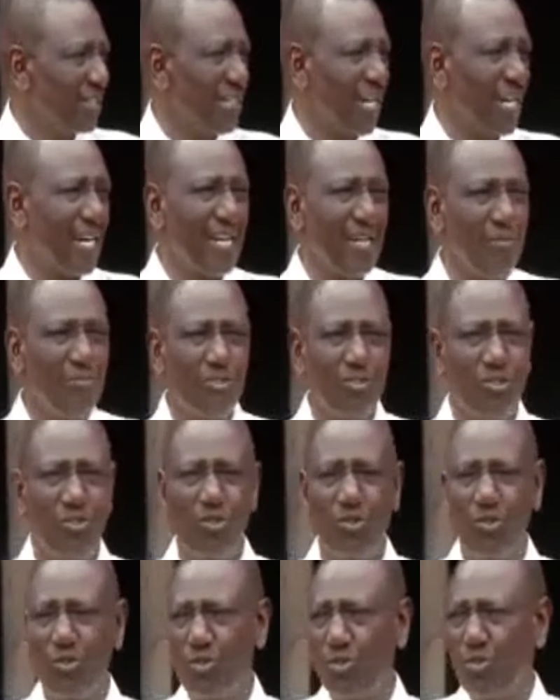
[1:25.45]
Nataka
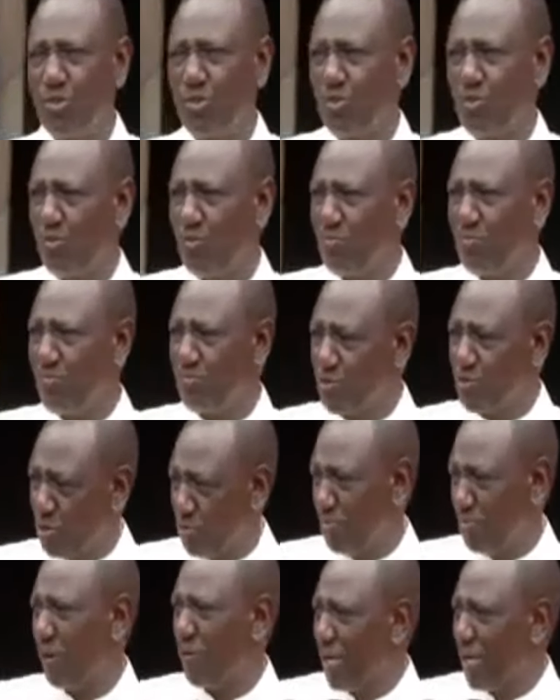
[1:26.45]
nimshukuru
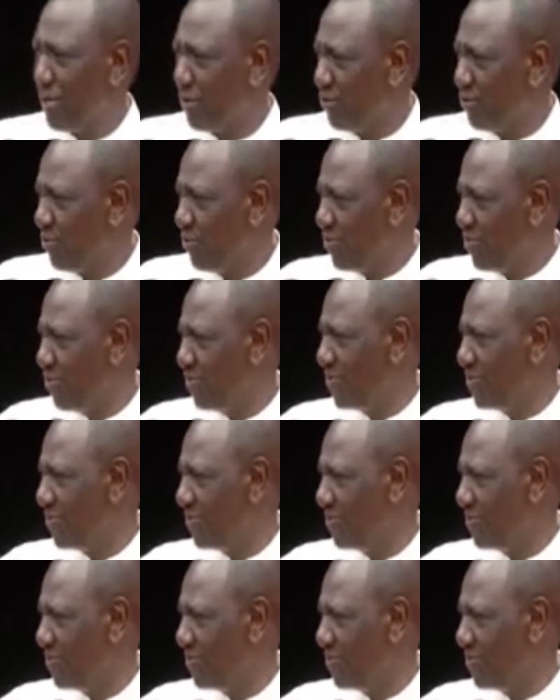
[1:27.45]
mjumbe wenu